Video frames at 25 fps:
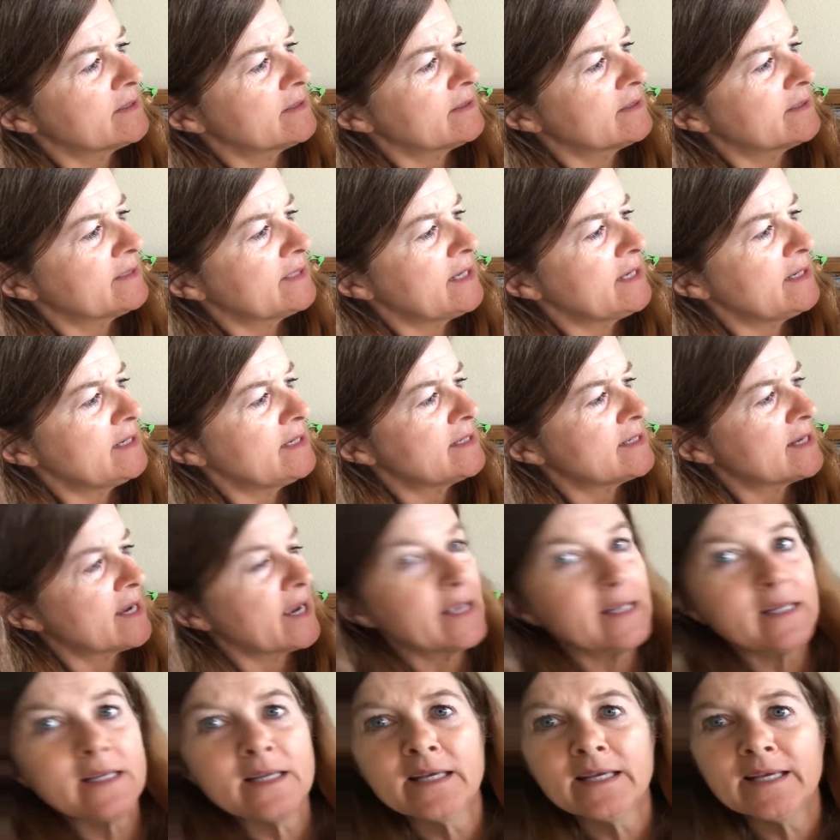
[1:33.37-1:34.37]
teeny
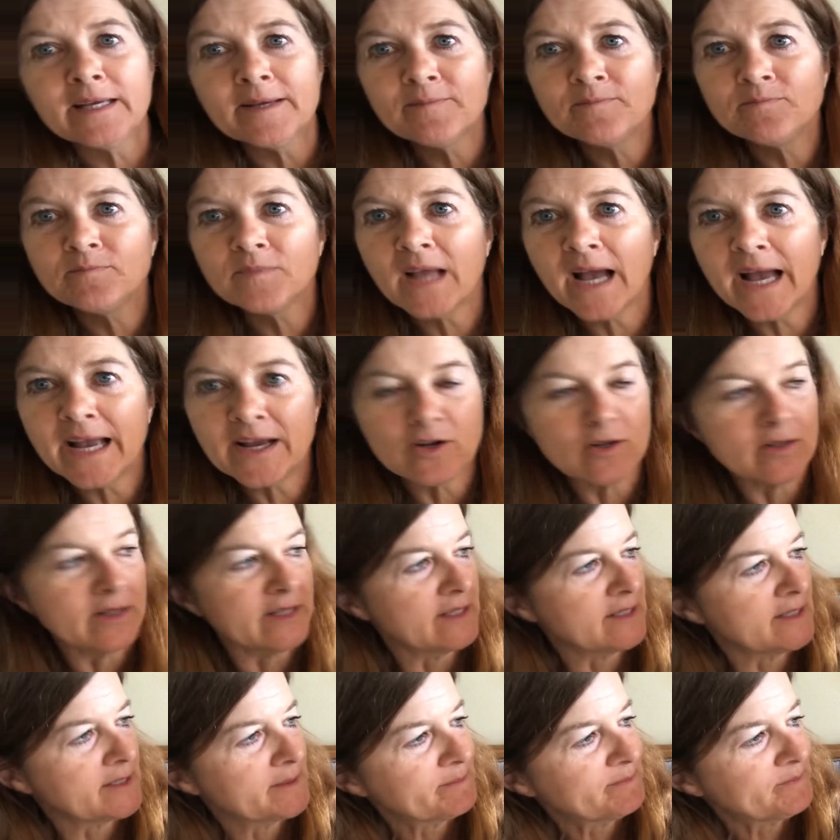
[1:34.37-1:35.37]
tiny
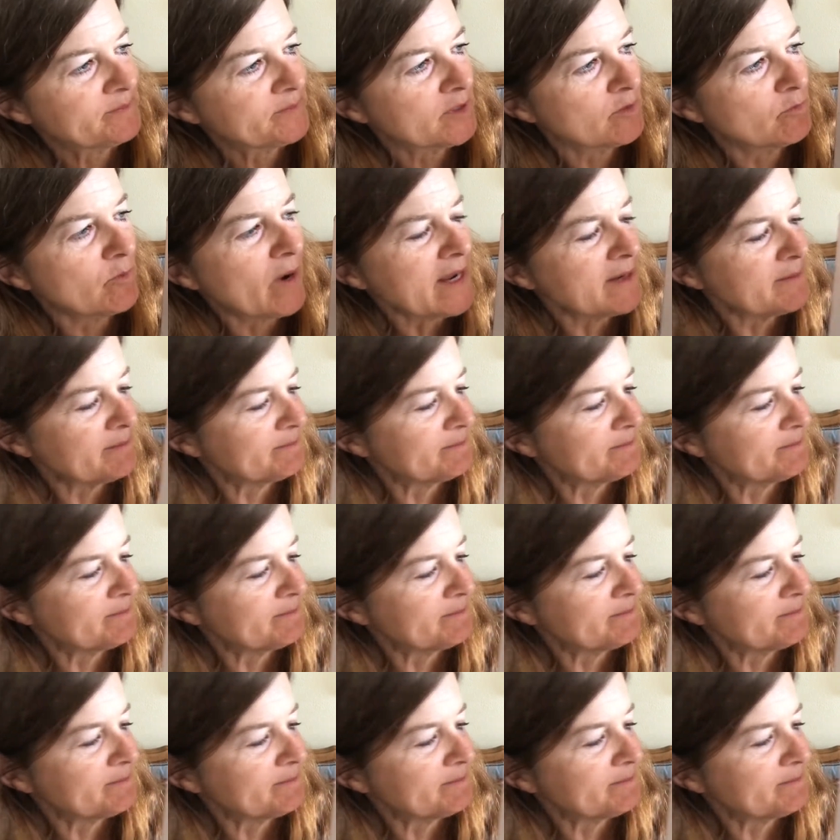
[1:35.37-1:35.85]
Ireland, right?